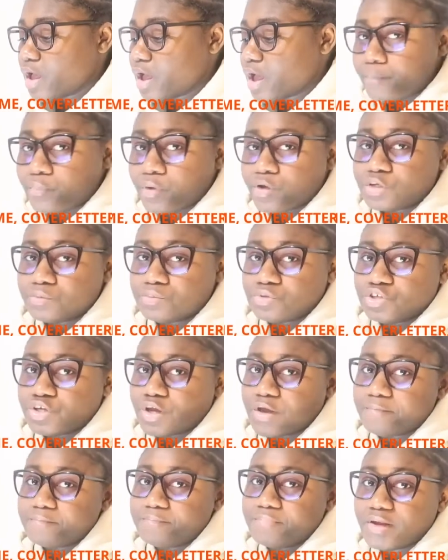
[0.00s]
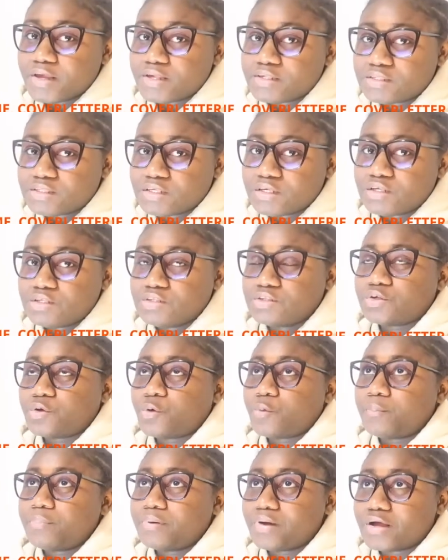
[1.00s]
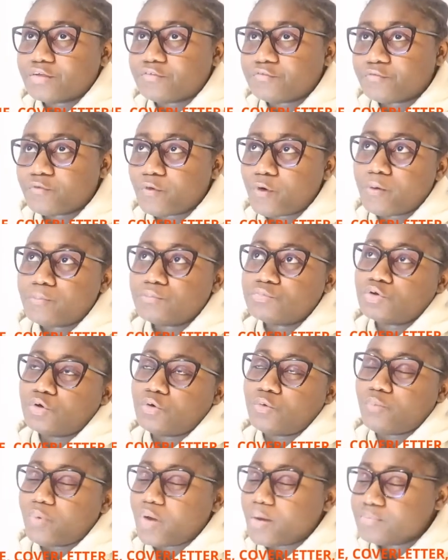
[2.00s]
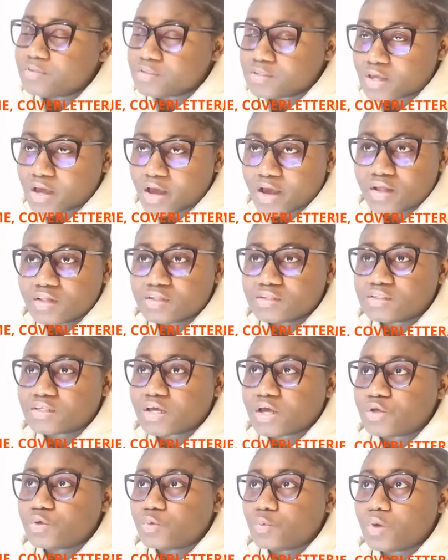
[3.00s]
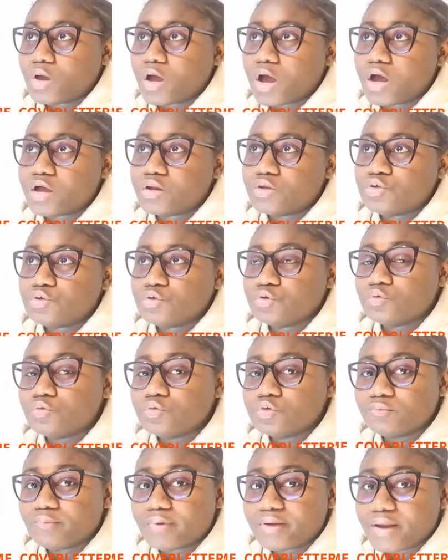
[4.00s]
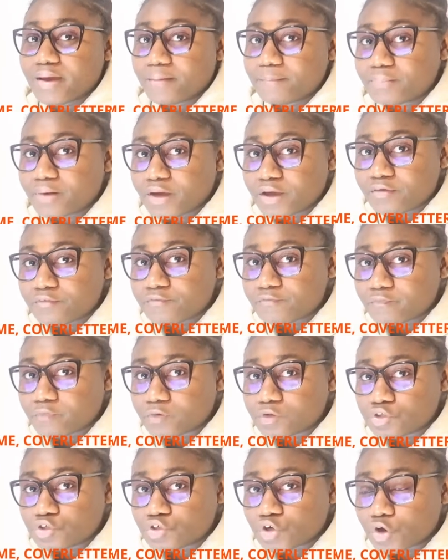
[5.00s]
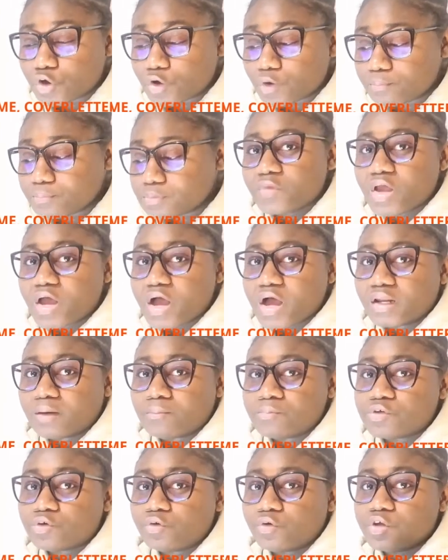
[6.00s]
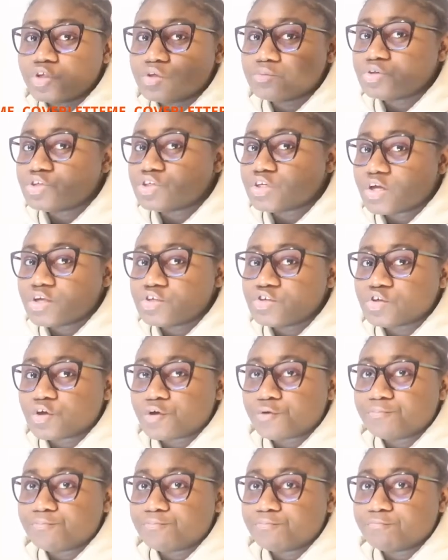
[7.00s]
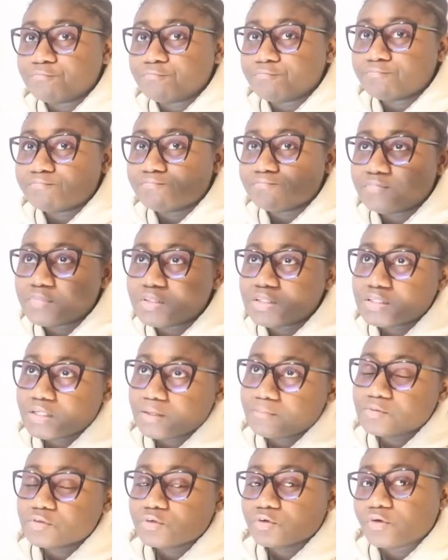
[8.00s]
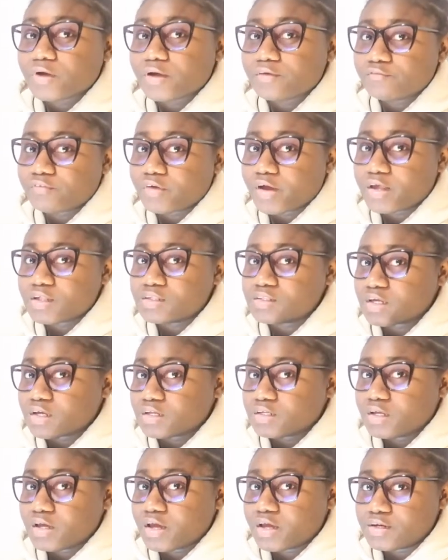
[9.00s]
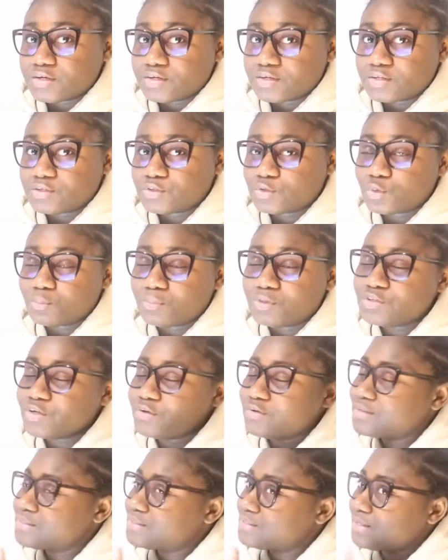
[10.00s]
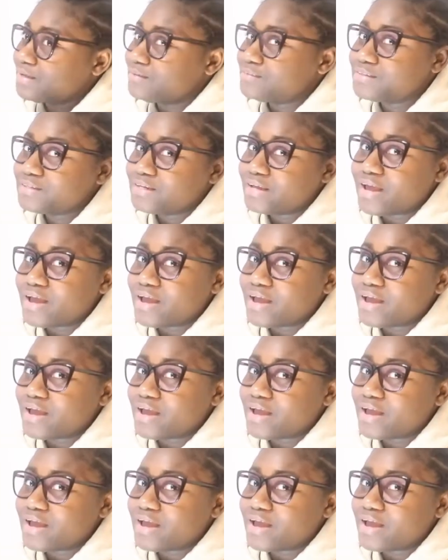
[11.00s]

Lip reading: I'm going to be sharing places or platforms or websites that you can use when applying for a job, and I'm also going to be sharing some tips or advice at the end, so make sure you stay to the